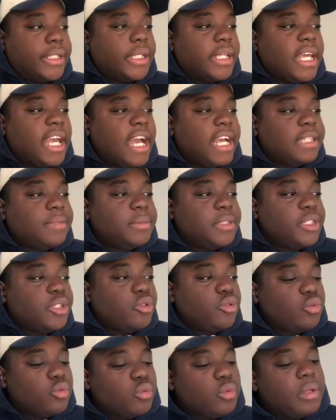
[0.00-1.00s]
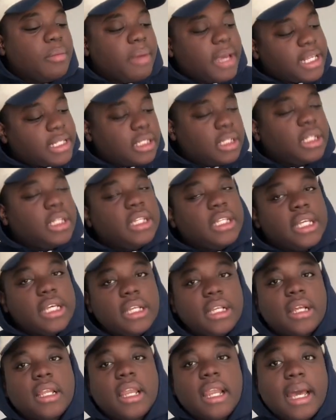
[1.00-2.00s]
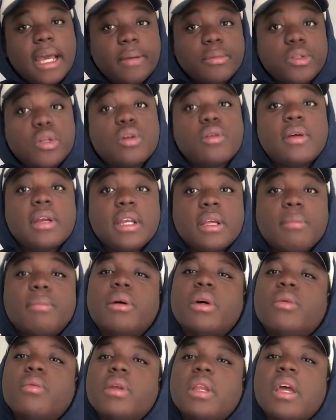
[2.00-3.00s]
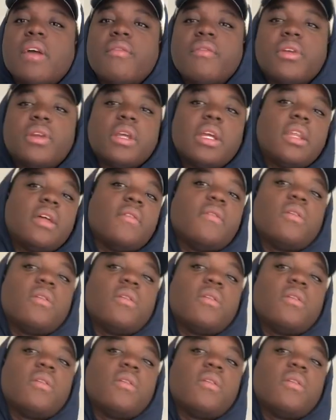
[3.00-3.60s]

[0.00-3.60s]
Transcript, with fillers: Yasmin, we basically did collabs already, but we never did